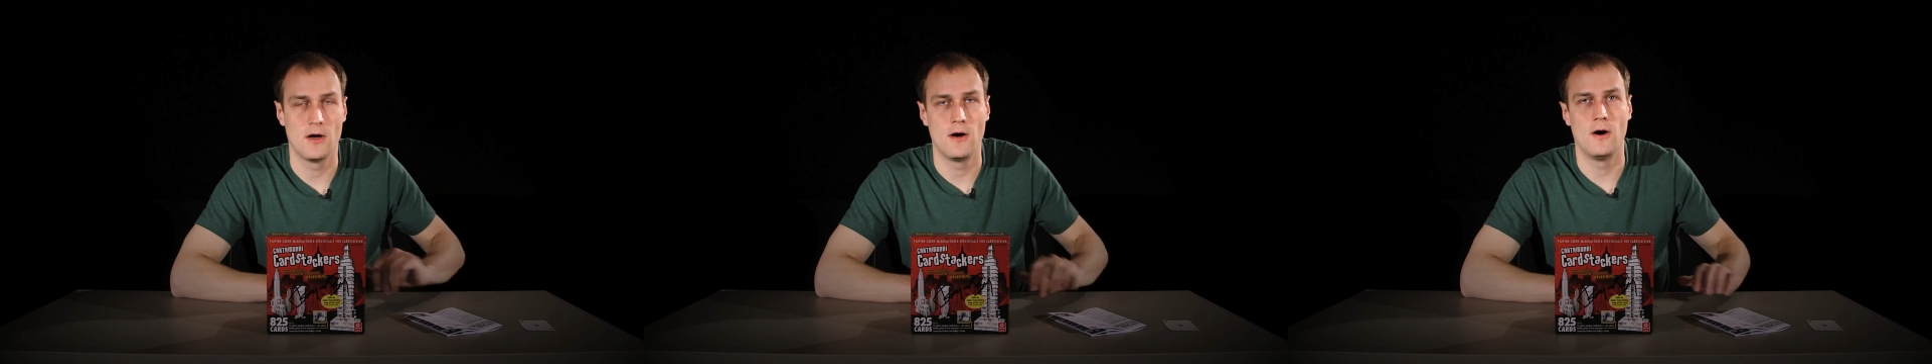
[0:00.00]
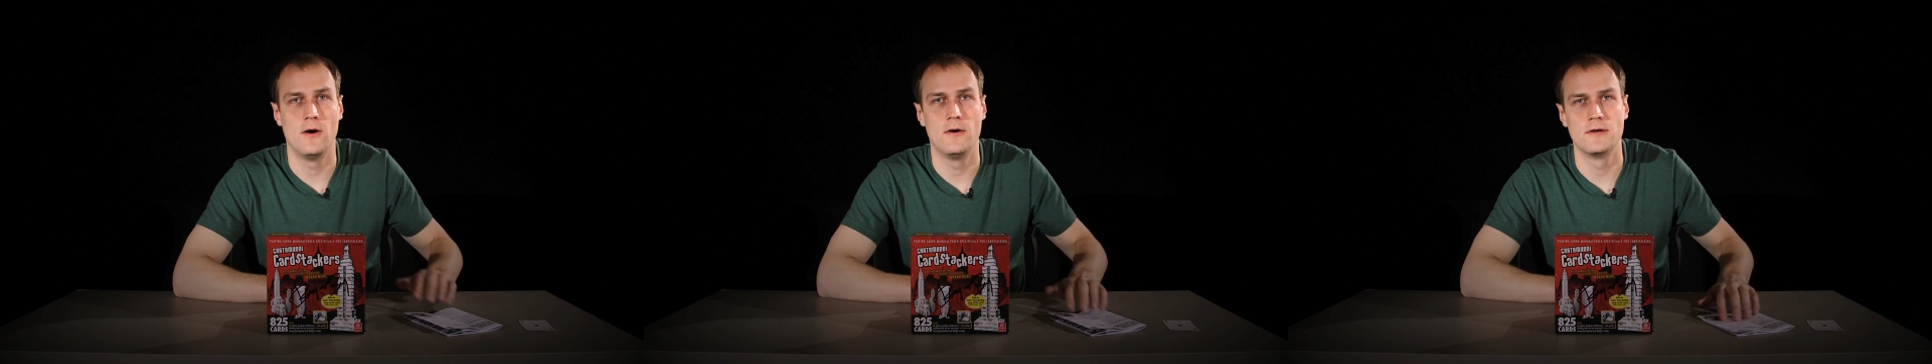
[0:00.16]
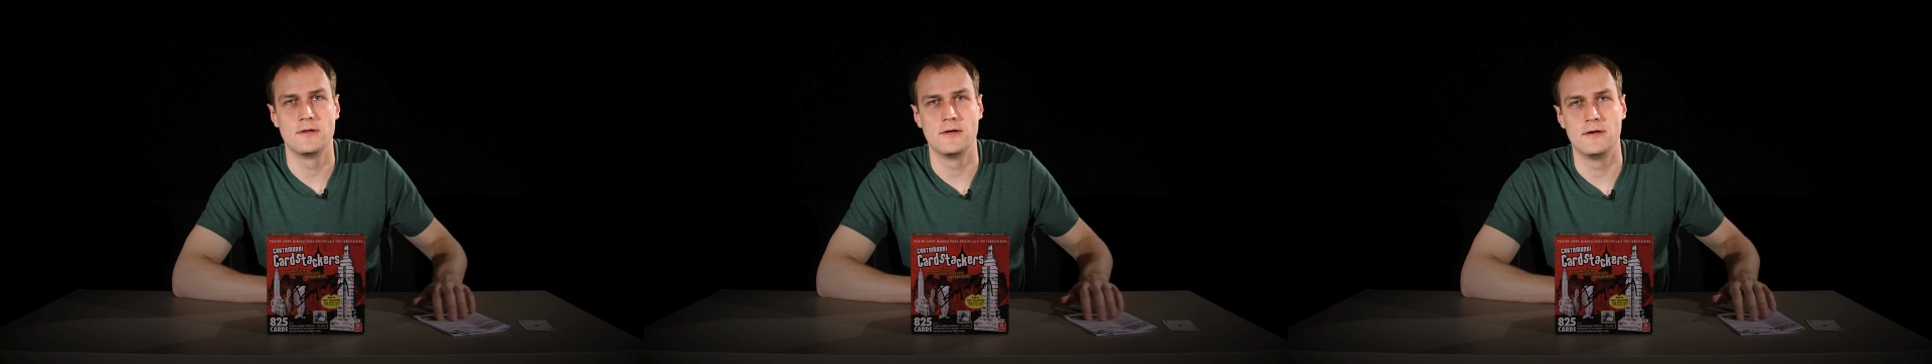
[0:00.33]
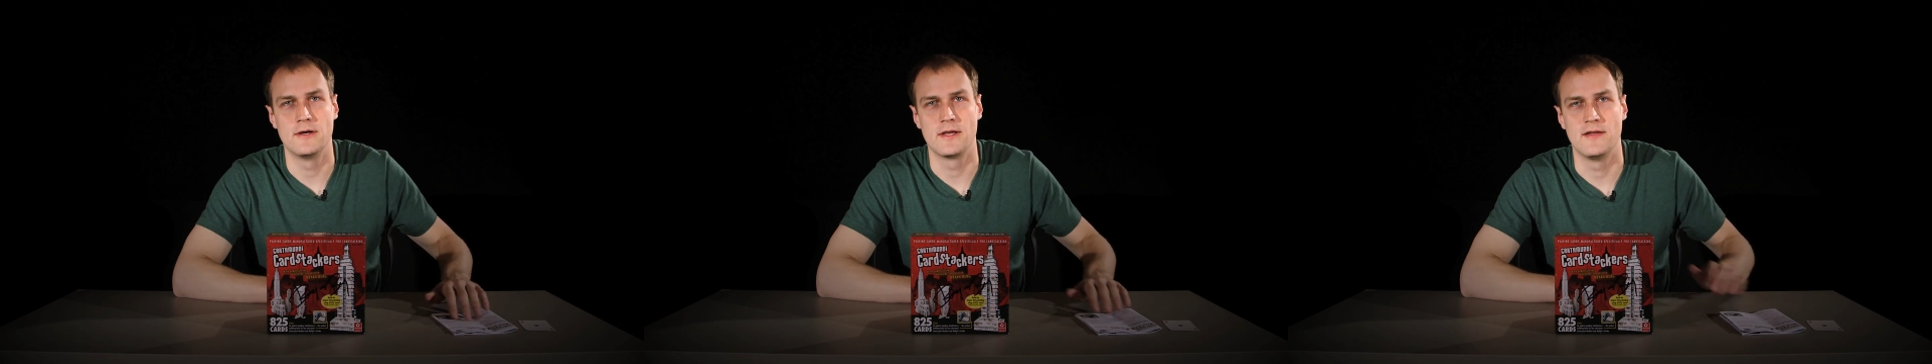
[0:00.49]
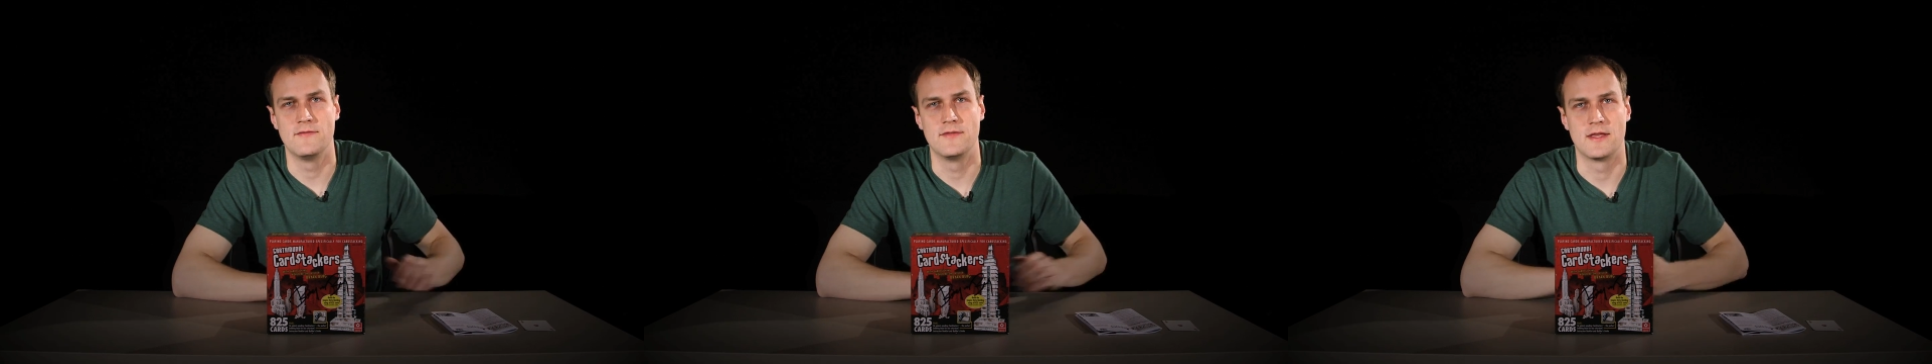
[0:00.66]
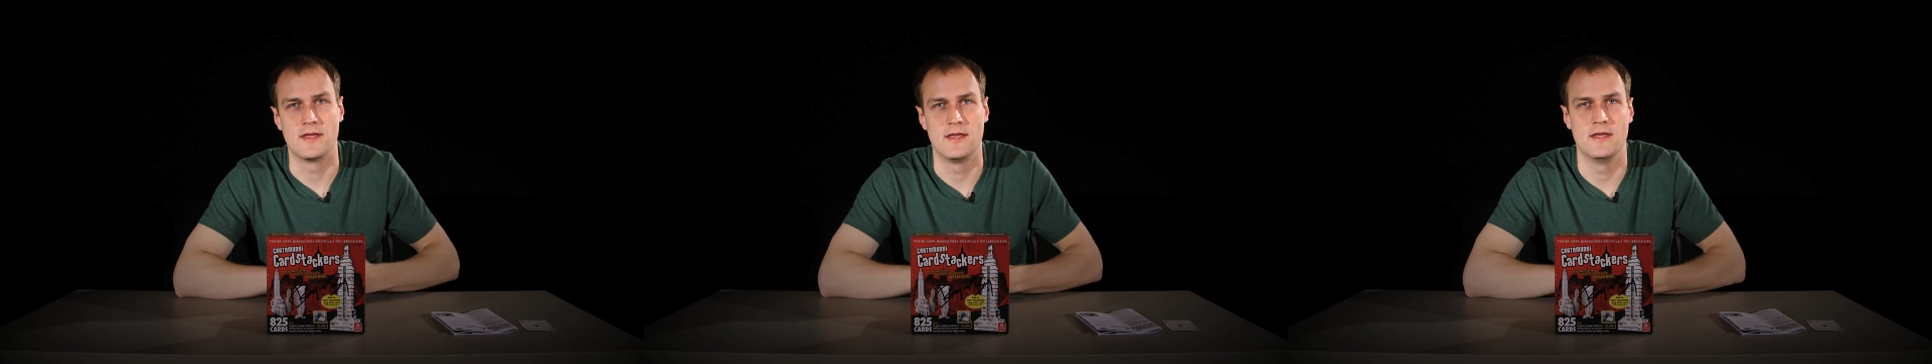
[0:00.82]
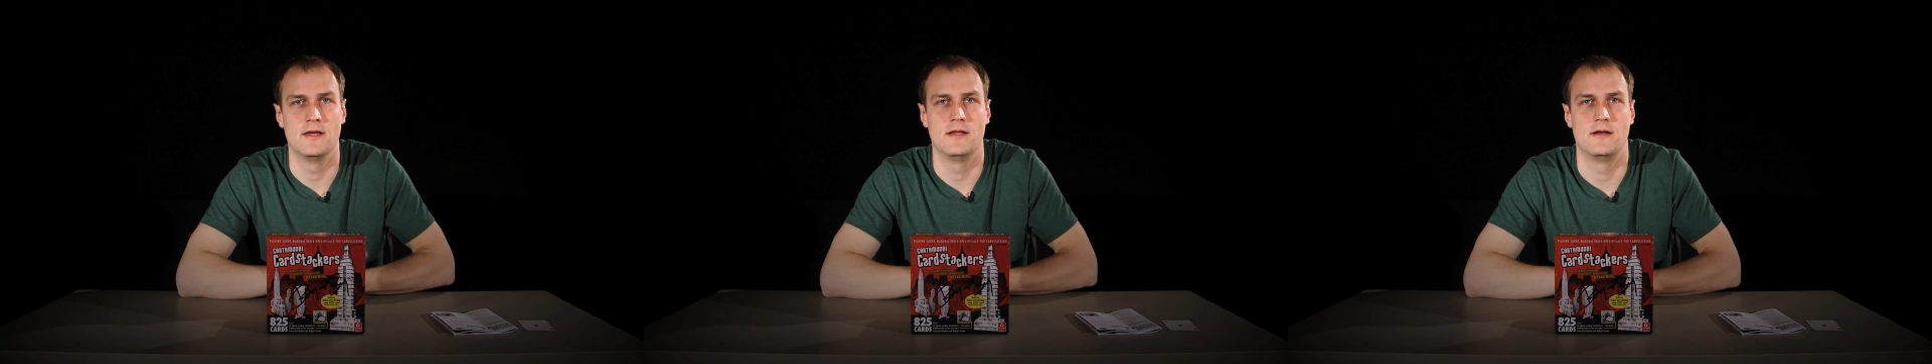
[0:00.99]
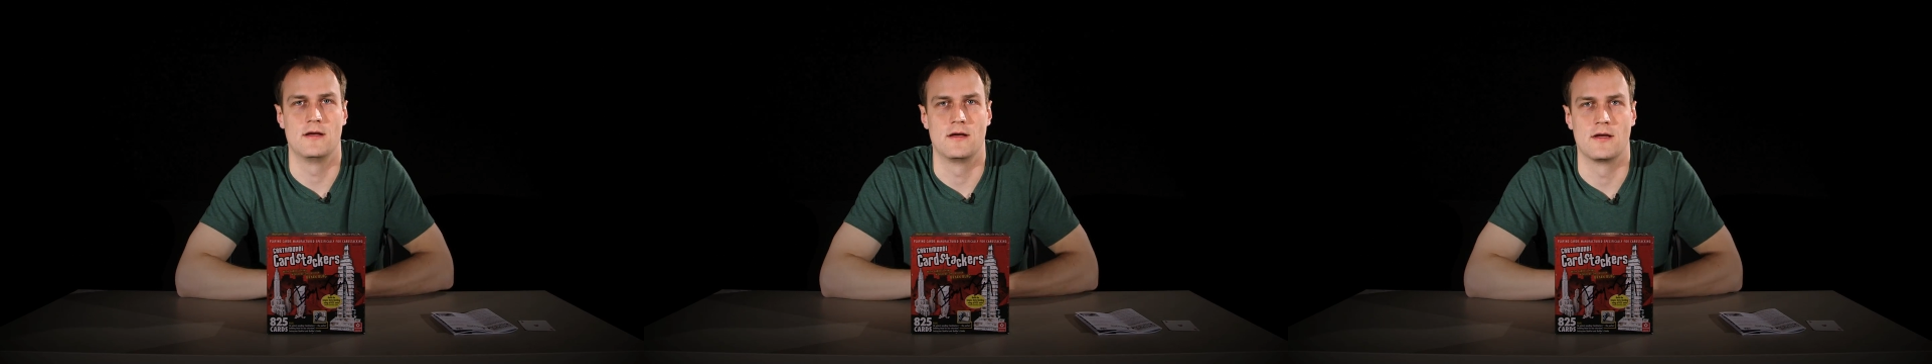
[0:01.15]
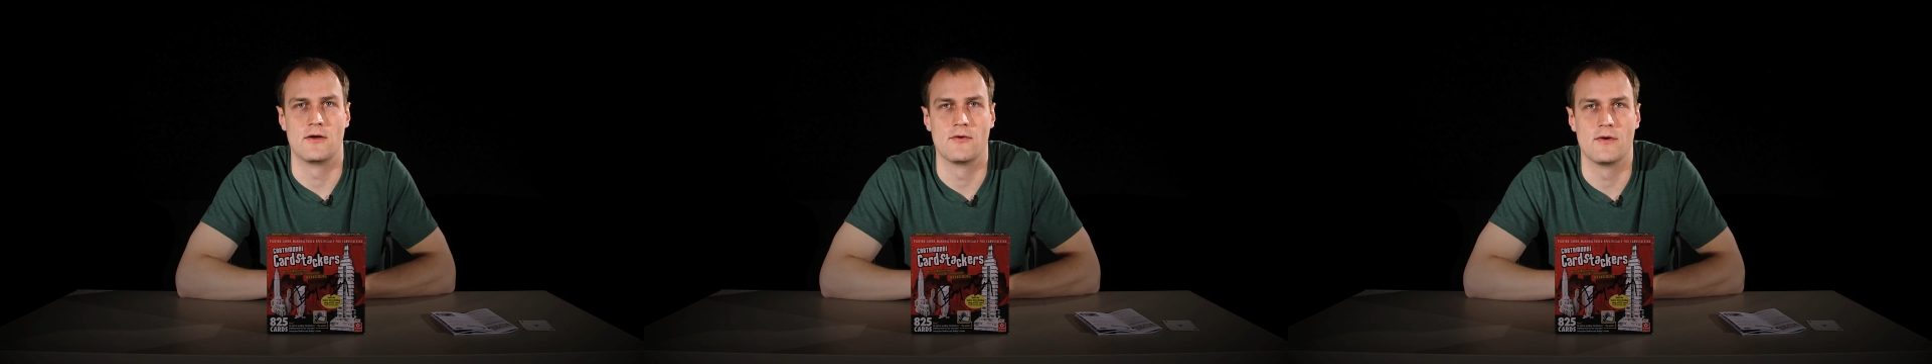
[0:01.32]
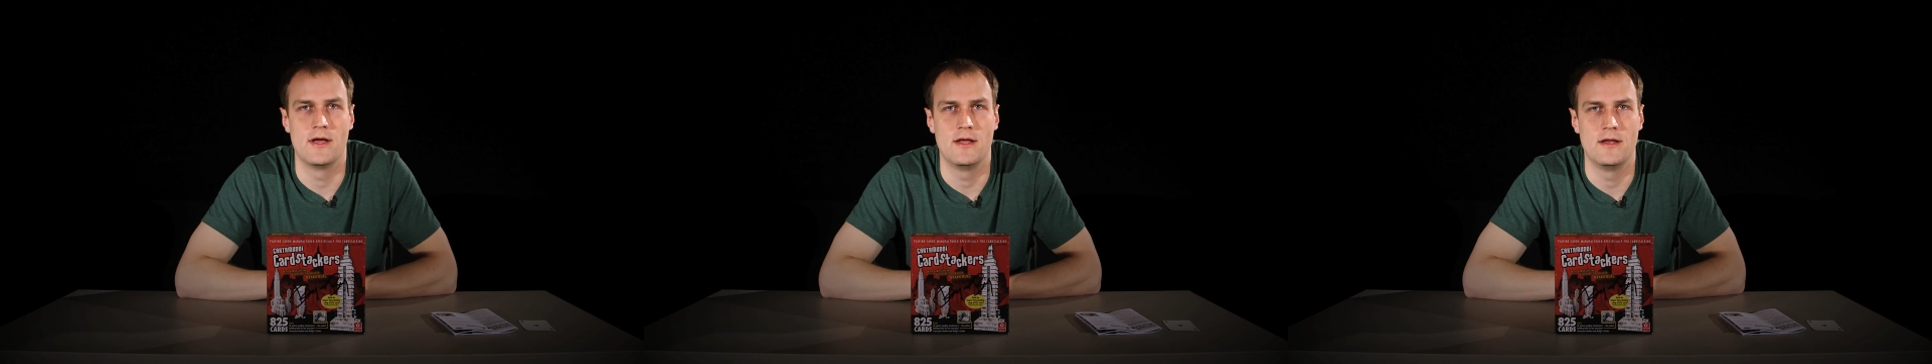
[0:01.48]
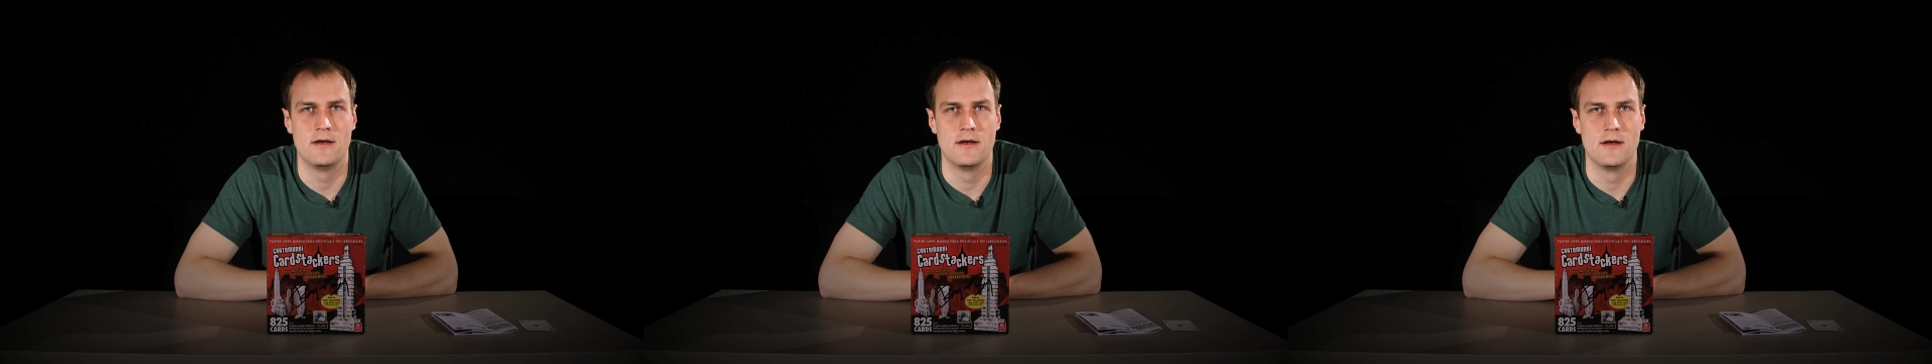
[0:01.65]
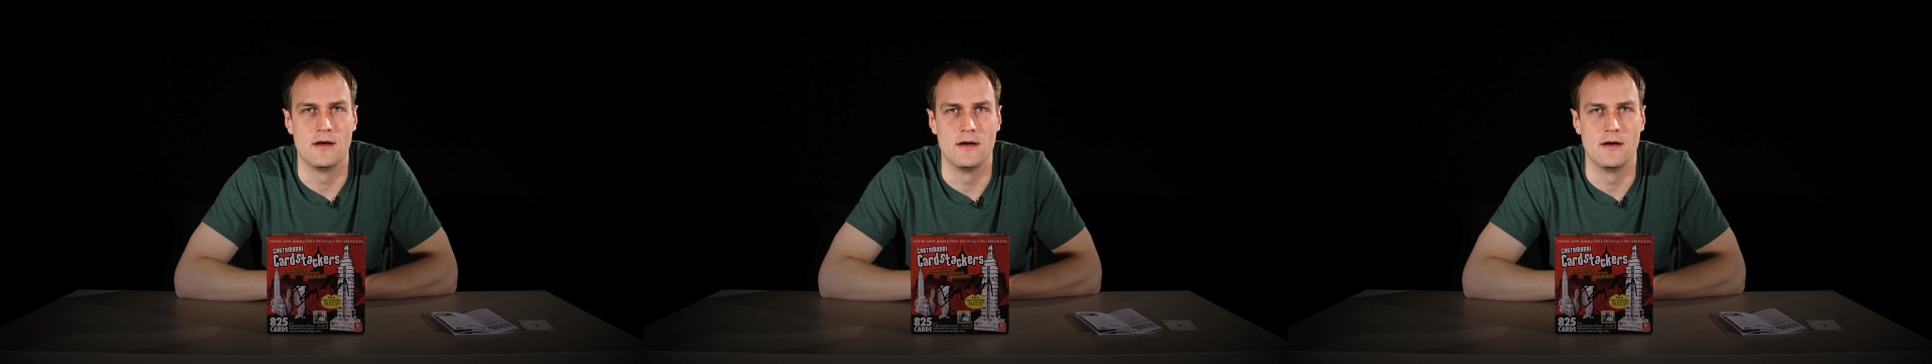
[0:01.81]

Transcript: All in all, I give the kit a great